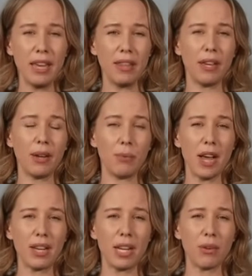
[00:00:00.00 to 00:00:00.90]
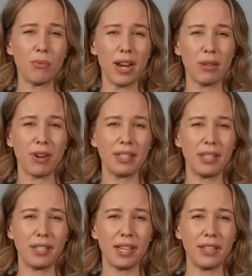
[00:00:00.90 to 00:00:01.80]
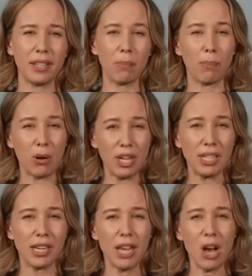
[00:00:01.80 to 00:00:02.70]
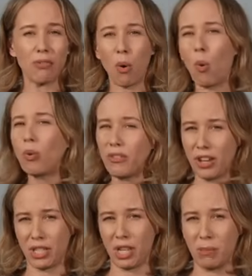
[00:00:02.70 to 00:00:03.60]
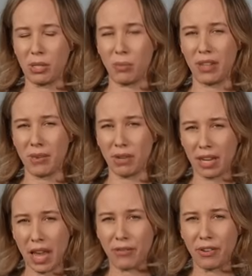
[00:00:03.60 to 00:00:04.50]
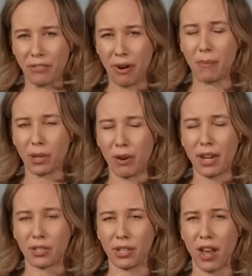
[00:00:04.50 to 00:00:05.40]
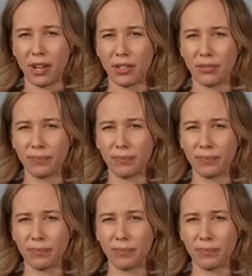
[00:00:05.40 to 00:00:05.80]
The Iranian Red Crescent said that the bodies of all the victims were then recovered from the crash site.